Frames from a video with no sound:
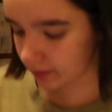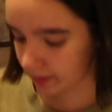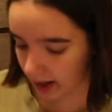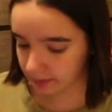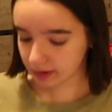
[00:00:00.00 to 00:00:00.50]
going to
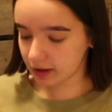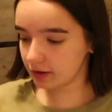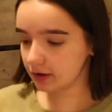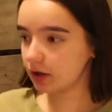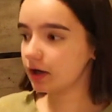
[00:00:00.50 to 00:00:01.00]
pack my
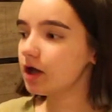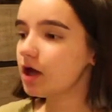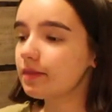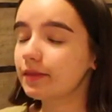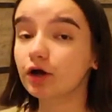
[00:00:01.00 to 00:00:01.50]
carry-on.
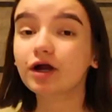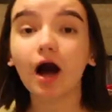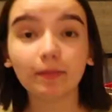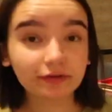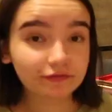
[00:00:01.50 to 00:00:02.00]
There are a
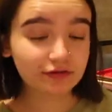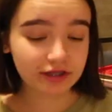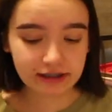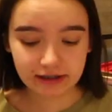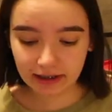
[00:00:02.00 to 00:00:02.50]
couple of different
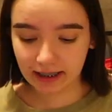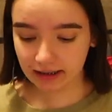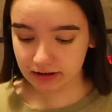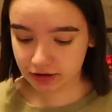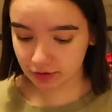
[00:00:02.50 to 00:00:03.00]
things that I
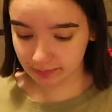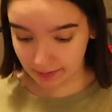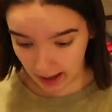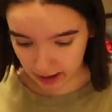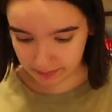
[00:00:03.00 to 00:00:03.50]
can't necessarily
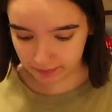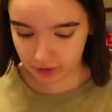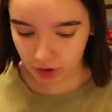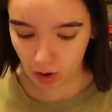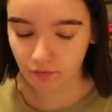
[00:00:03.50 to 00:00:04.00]
pack, but I'm
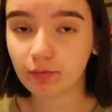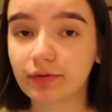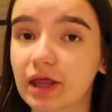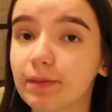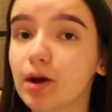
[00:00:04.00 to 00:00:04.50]
going to go over
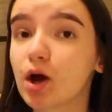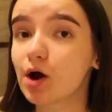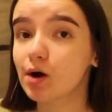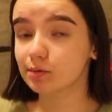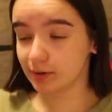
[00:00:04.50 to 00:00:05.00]
with them
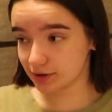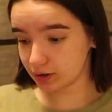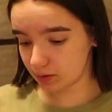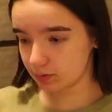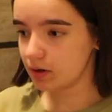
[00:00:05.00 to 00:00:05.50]
with
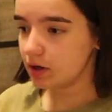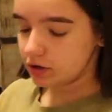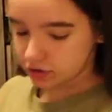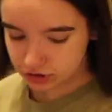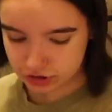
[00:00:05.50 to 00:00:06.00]
you.
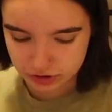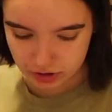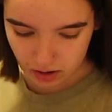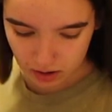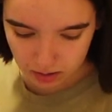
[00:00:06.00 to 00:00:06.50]

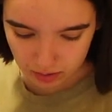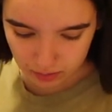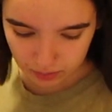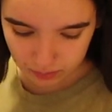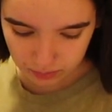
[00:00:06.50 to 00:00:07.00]

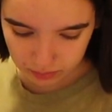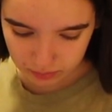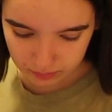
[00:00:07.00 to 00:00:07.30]
So,